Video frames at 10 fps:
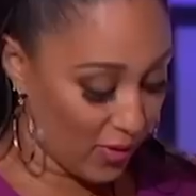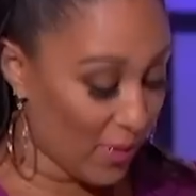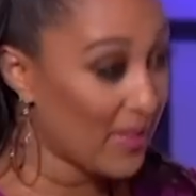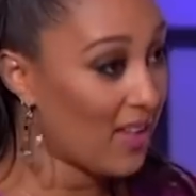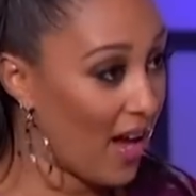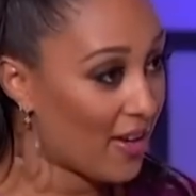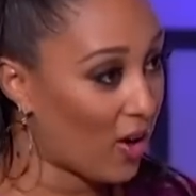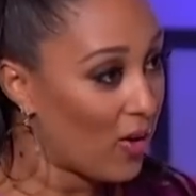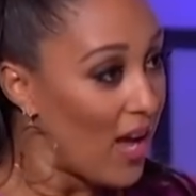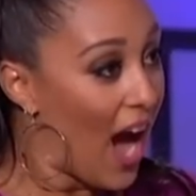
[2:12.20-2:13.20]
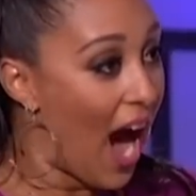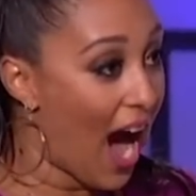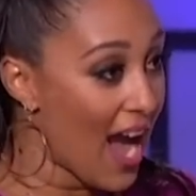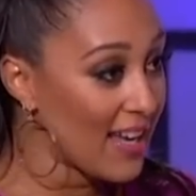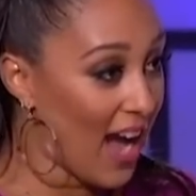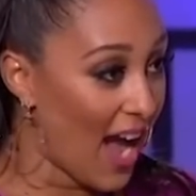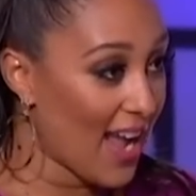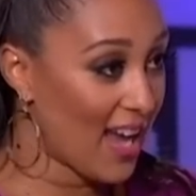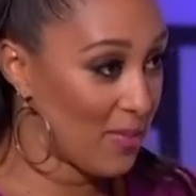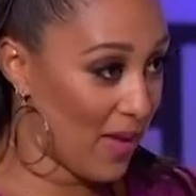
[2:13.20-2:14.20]
for Milano. Okay.
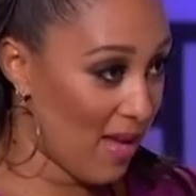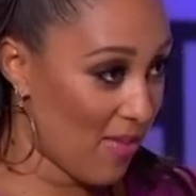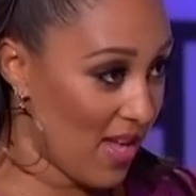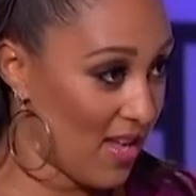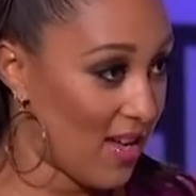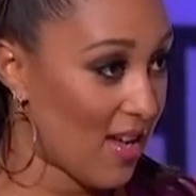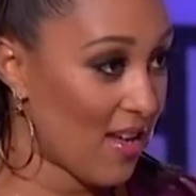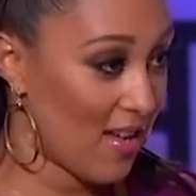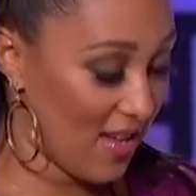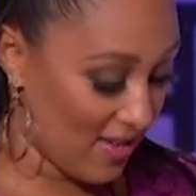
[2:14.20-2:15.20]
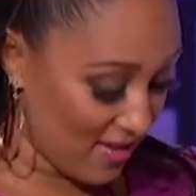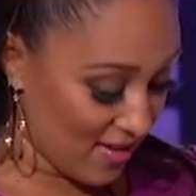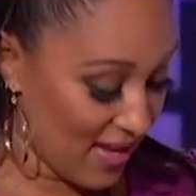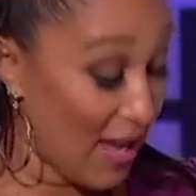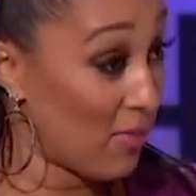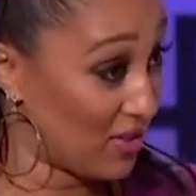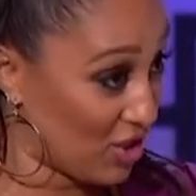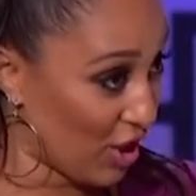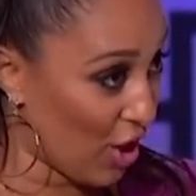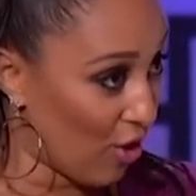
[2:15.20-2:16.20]
I had a baby 8
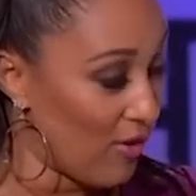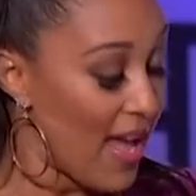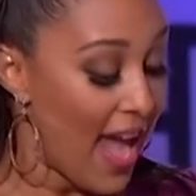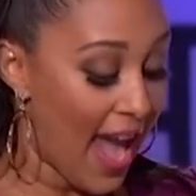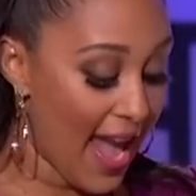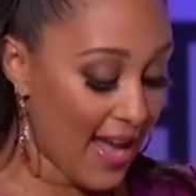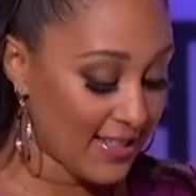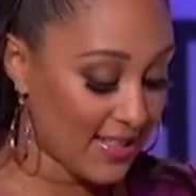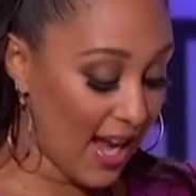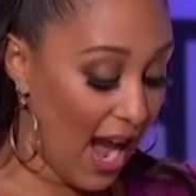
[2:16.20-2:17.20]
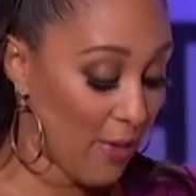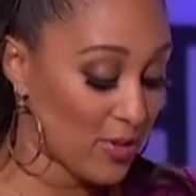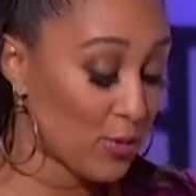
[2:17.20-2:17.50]
months ago. Okay. And I